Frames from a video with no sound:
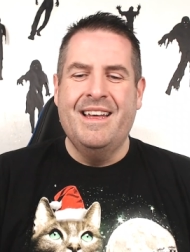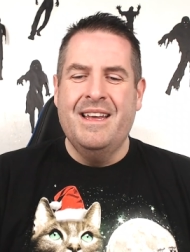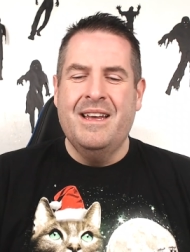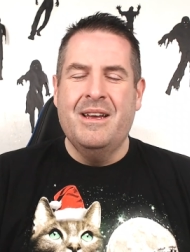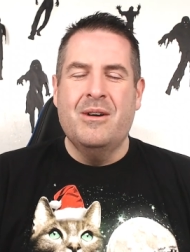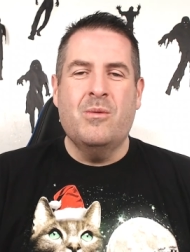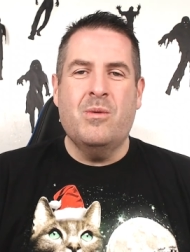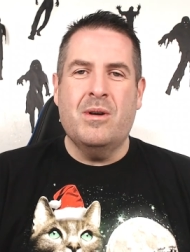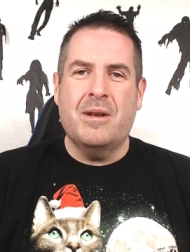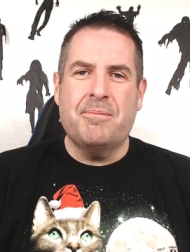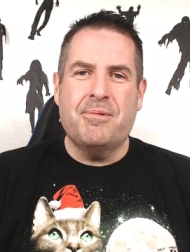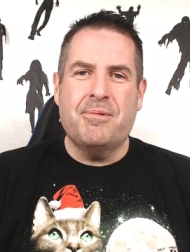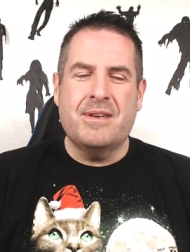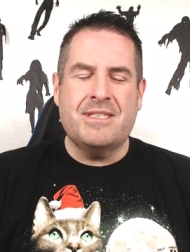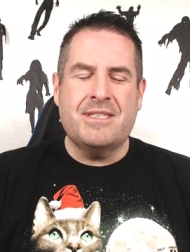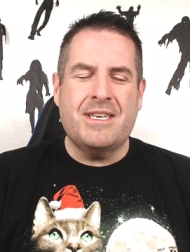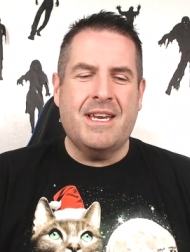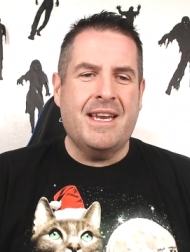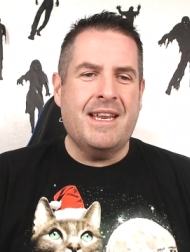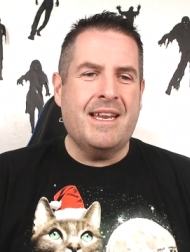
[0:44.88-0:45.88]
Would
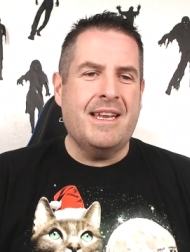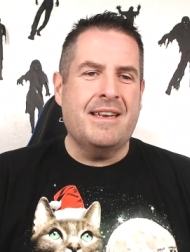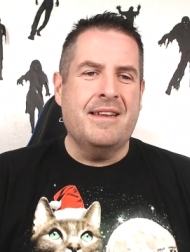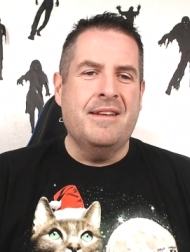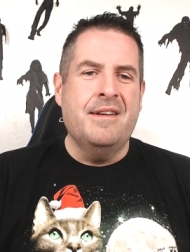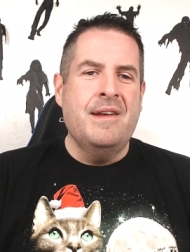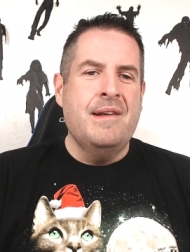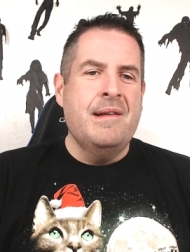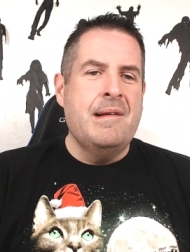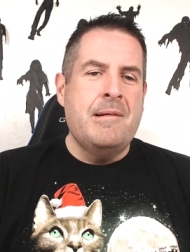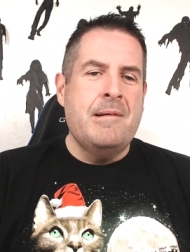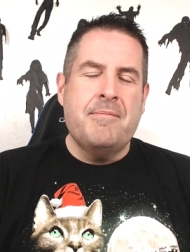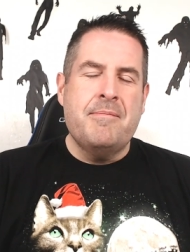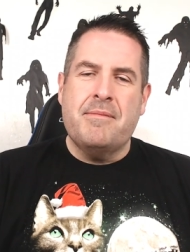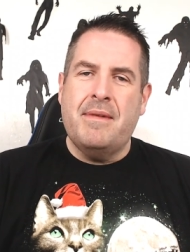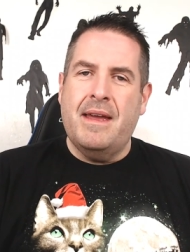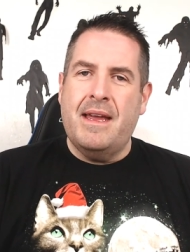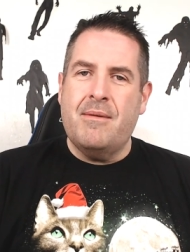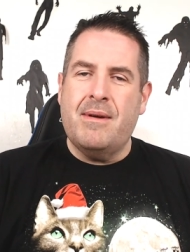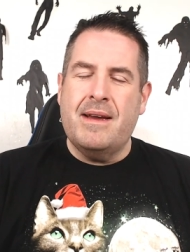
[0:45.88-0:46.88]
appreciate it.
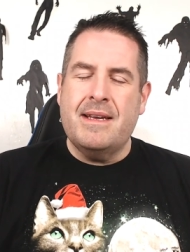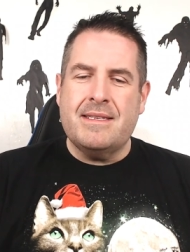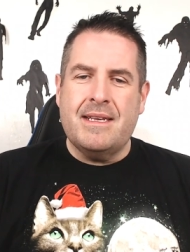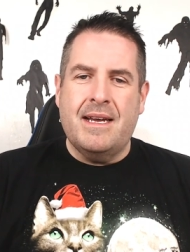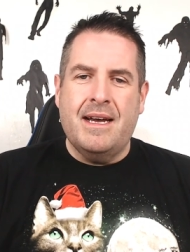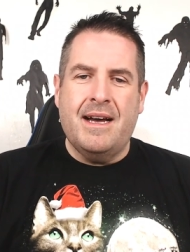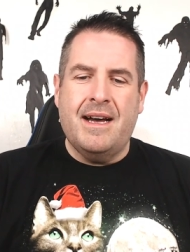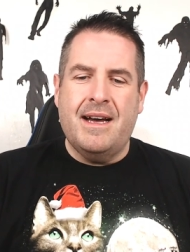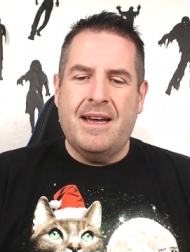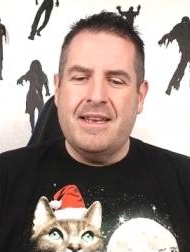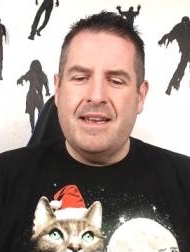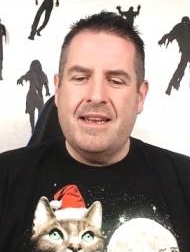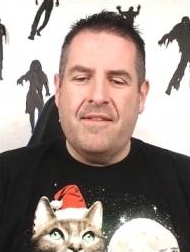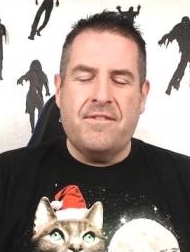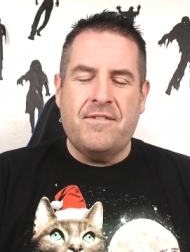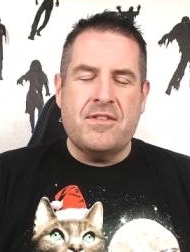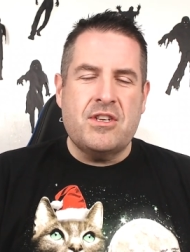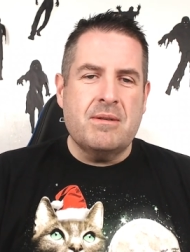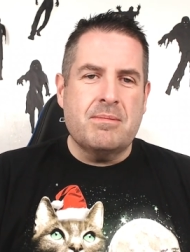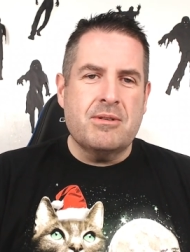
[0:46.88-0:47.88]
Anyways, uh, enough
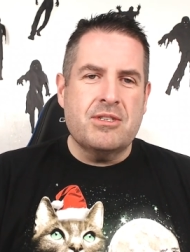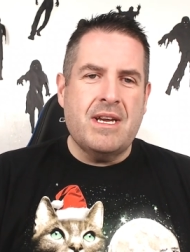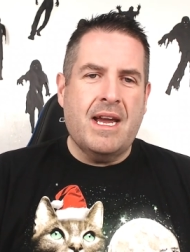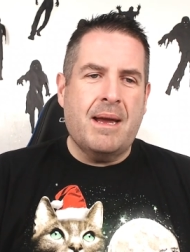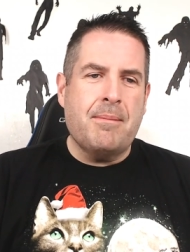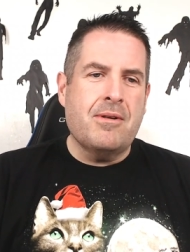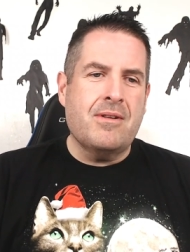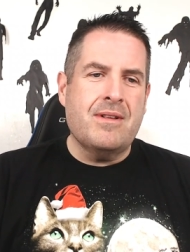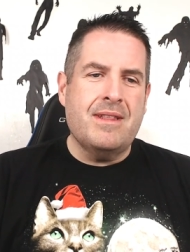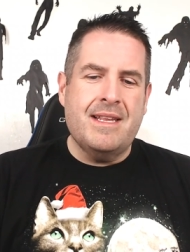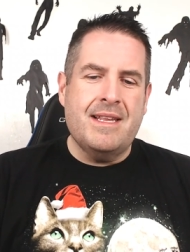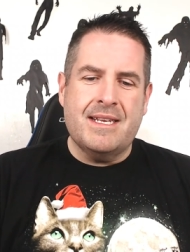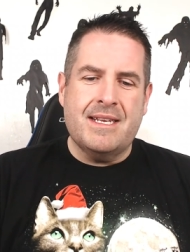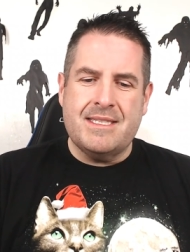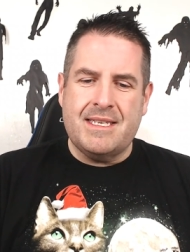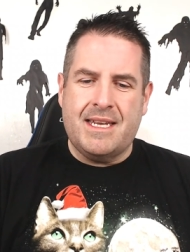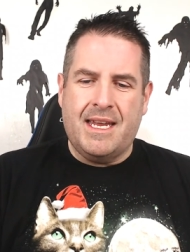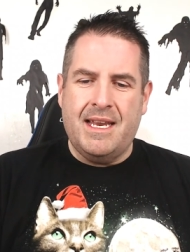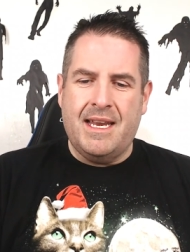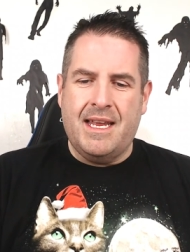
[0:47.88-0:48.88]
jibber jabber.
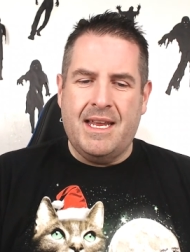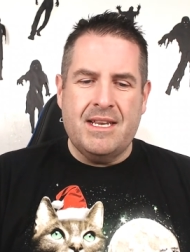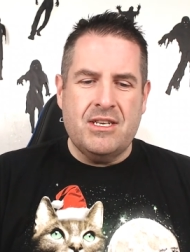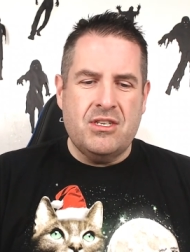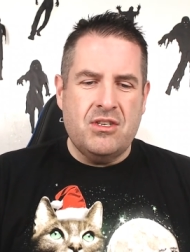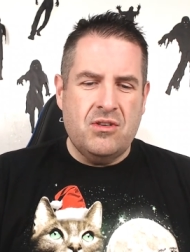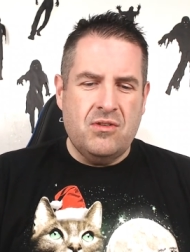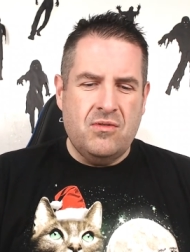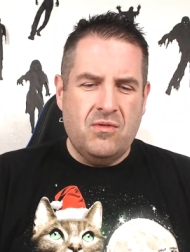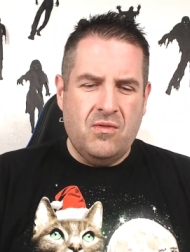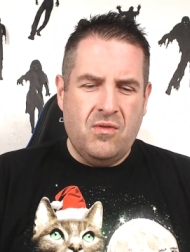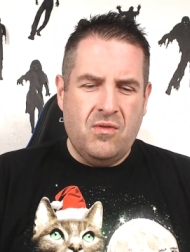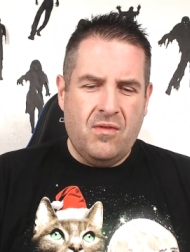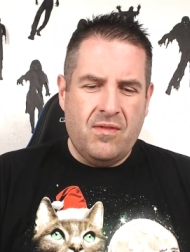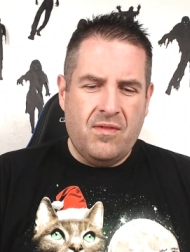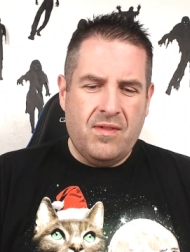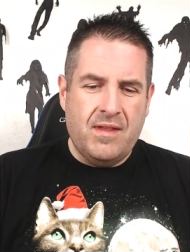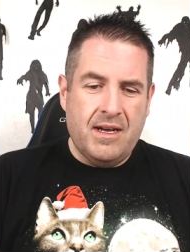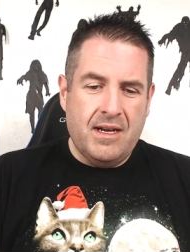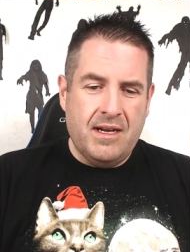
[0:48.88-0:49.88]
Let's get into
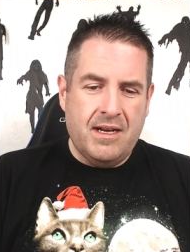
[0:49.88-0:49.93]
the